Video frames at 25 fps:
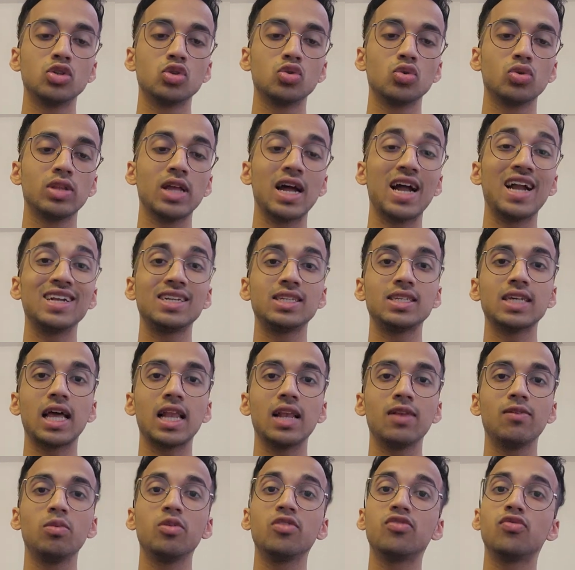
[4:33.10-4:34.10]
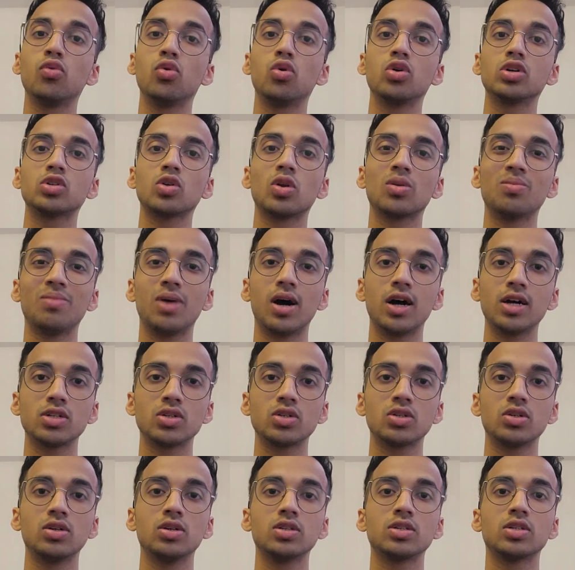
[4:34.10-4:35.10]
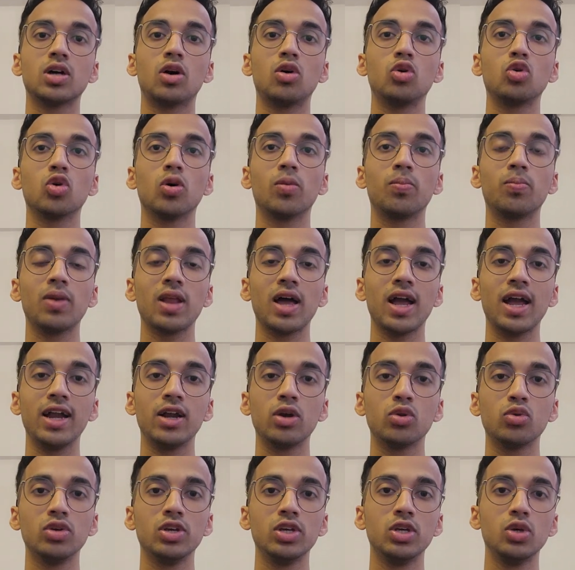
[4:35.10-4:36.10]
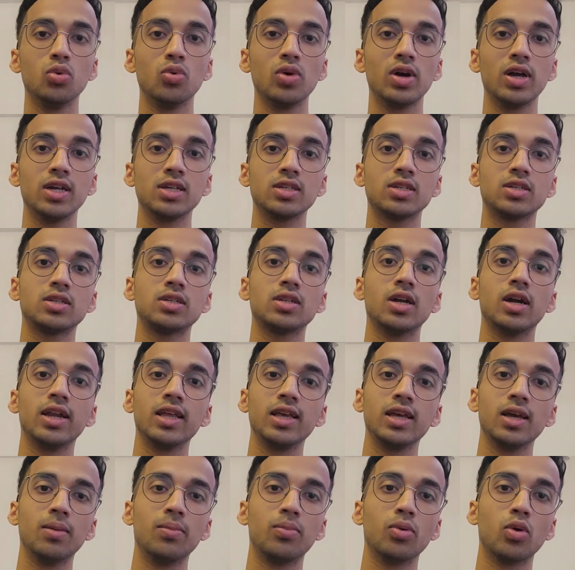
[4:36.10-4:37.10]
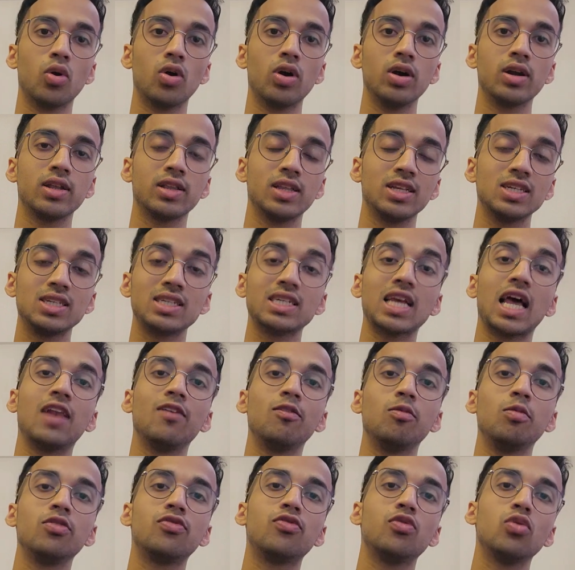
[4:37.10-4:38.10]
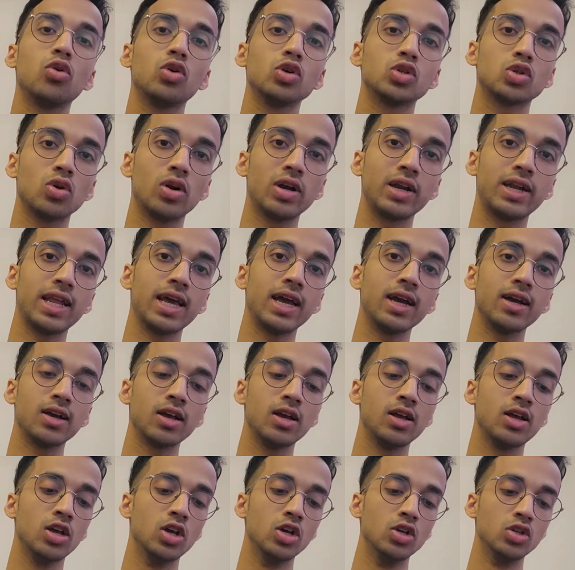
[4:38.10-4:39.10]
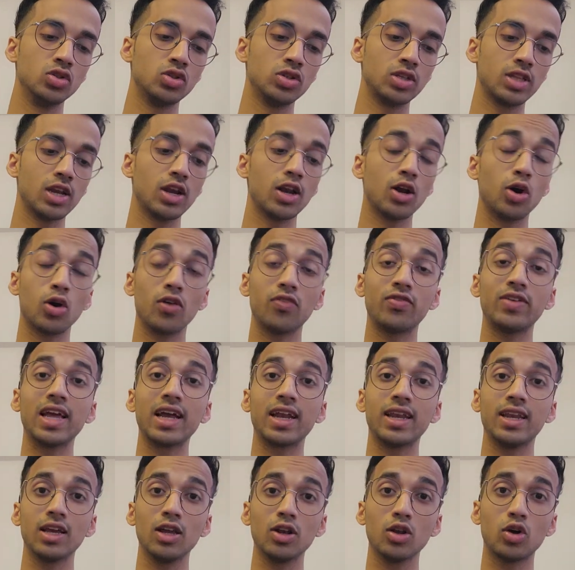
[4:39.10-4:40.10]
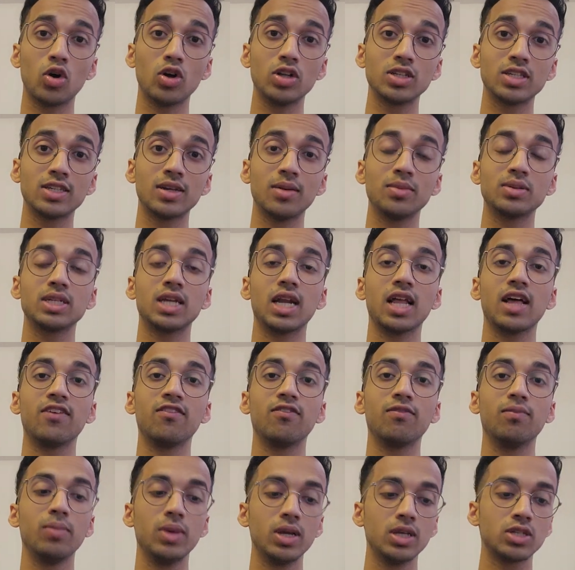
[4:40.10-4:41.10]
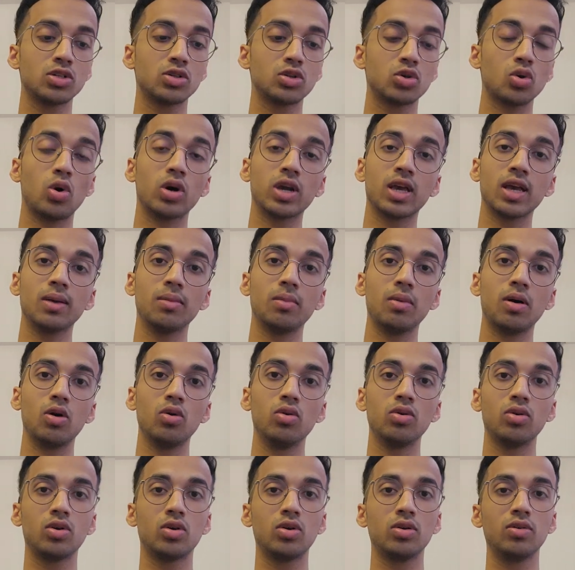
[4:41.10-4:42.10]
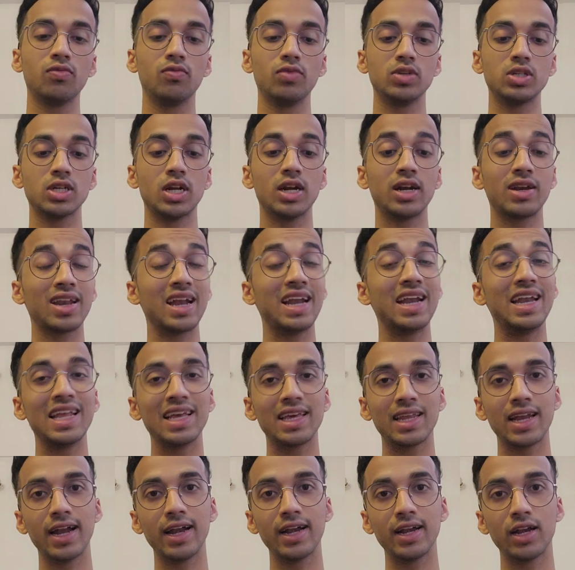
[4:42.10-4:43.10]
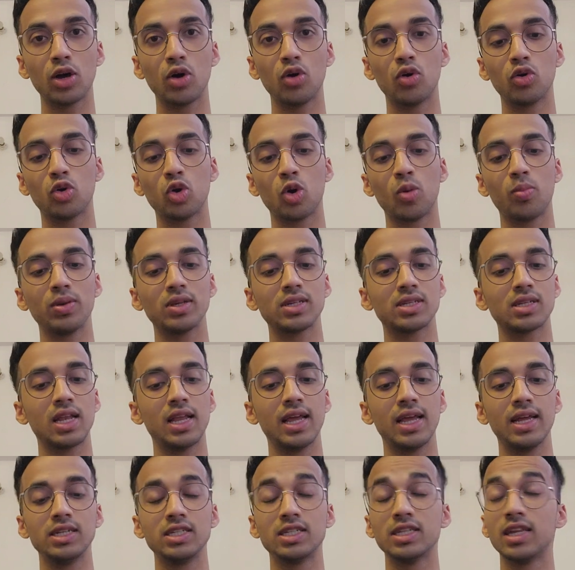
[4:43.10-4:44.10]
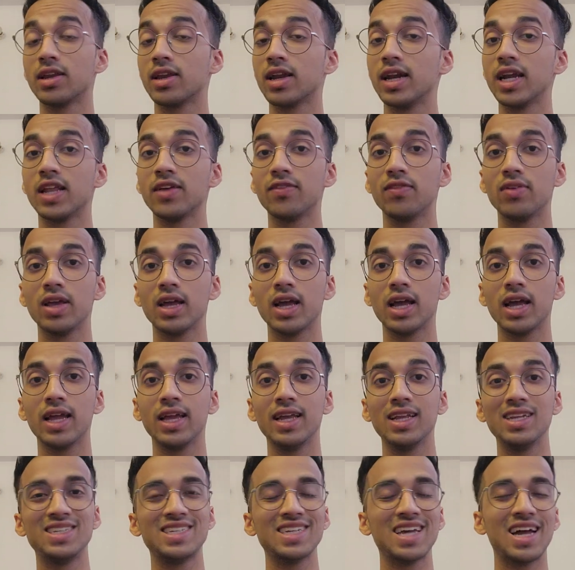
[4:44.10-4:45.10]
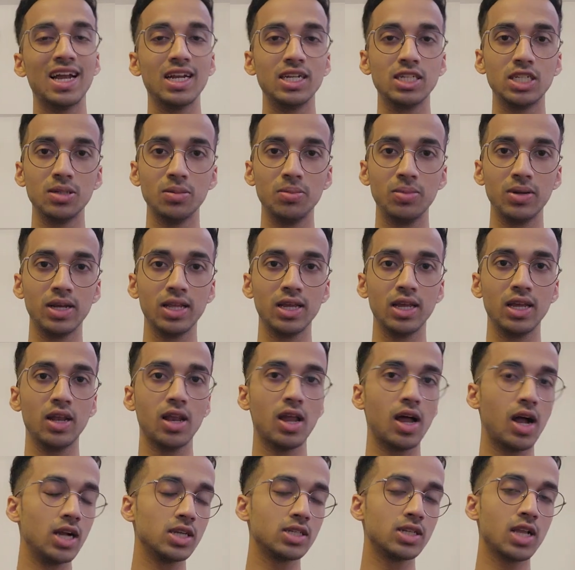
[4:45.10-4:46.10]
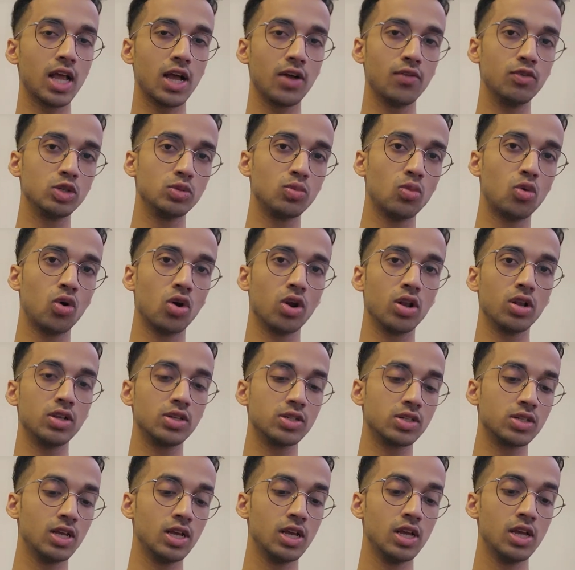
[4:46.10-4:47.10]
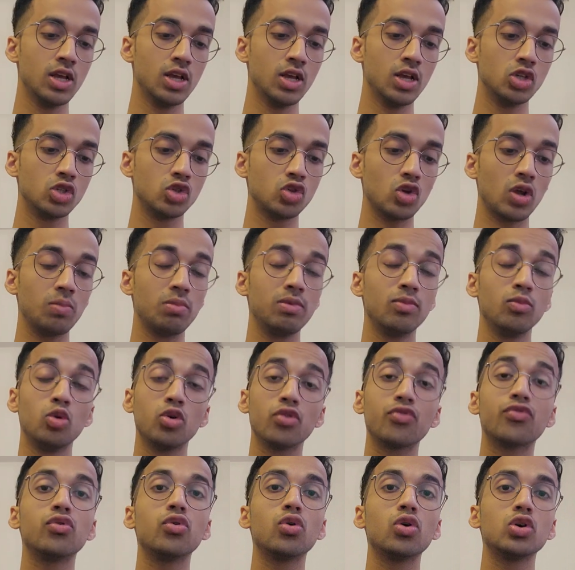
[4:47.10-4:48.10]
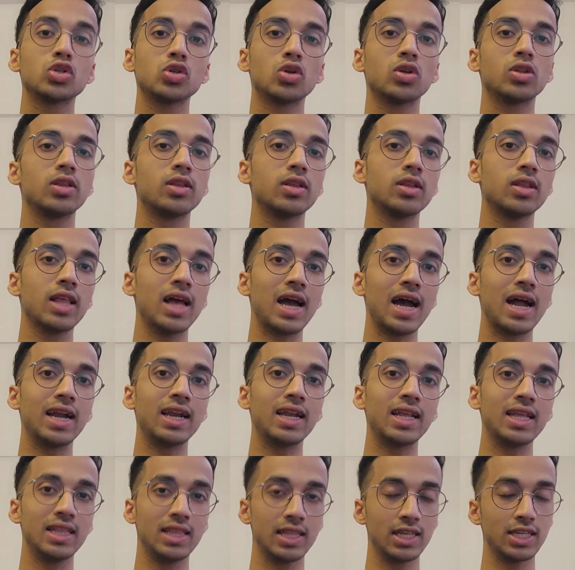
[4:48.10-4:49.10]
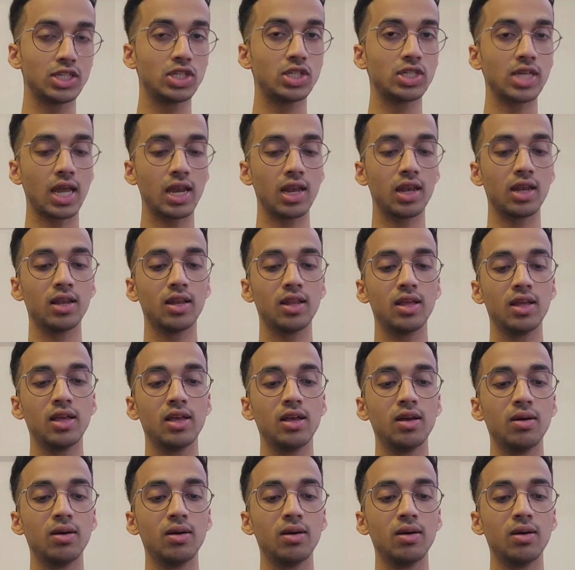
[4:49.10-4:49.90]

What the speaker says: So that channel will be focused on master's, how to apply to the US, studying abroad. This channel will be focused on tech. So there are a lot of technical concepts that I have missed talking about, which are trending right now, topics like generative AI, ChatGPT, large language models. So I'll be more focused on that in this channel.